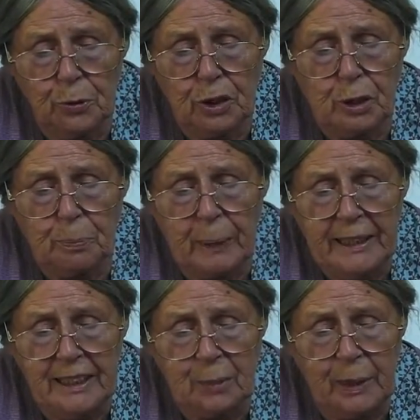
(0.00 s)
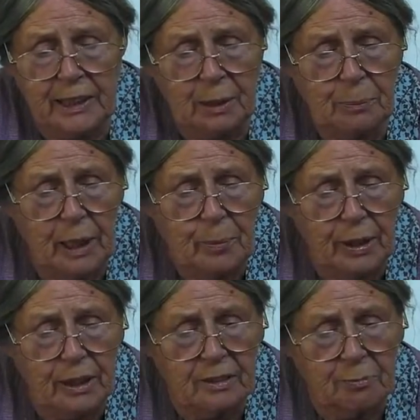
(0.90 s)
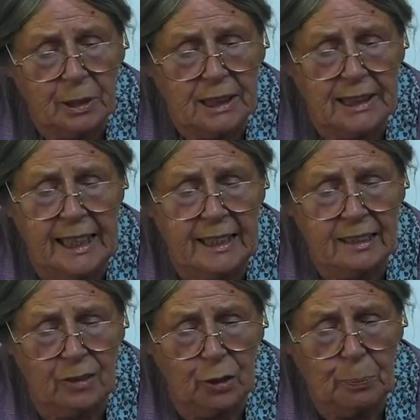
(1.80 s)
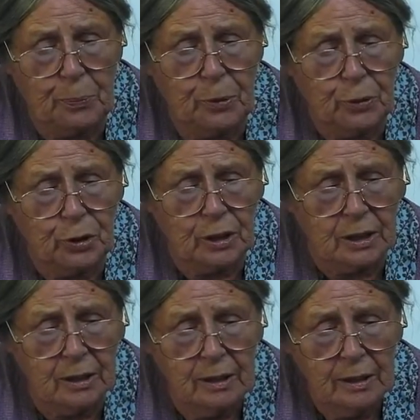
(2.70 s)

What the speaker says: those spine-sweating memories of mistakes and reproaches,